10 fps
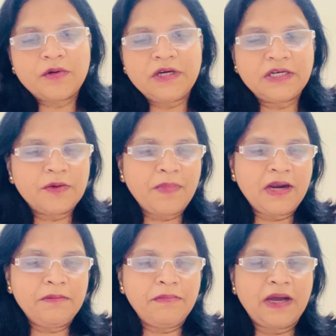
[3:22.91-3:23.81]

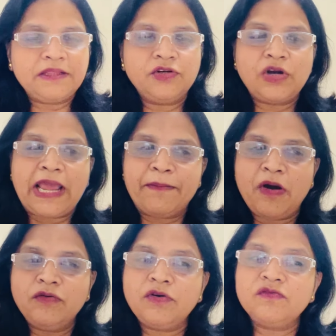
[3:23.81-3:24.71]
determined by the
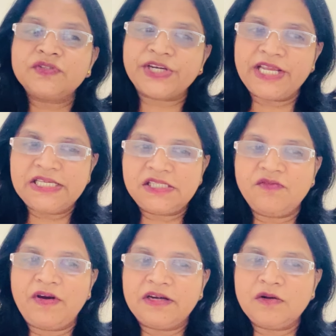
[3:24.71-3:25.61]
amount of stress the
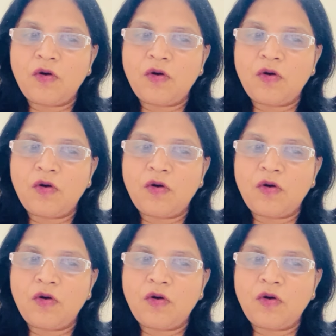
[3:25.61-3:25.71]
vital